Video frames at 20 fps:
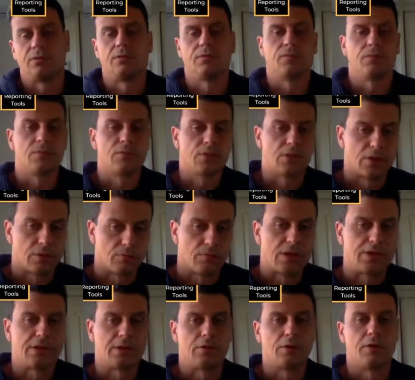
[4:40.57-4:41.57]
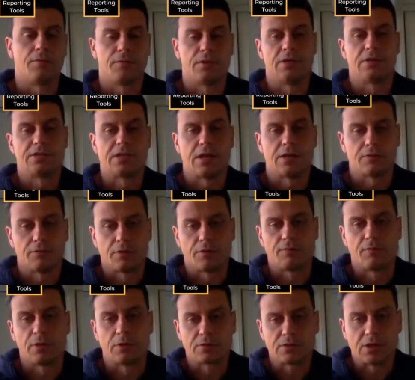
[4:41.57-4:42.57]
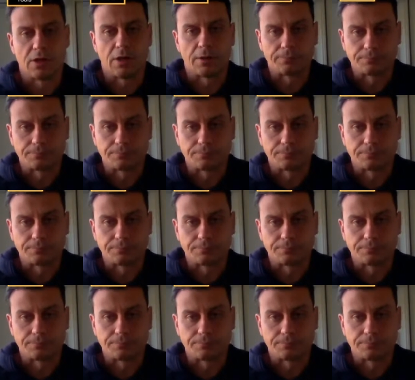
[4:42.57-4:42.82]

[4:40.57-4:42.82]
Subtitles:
that are running over your data in real time.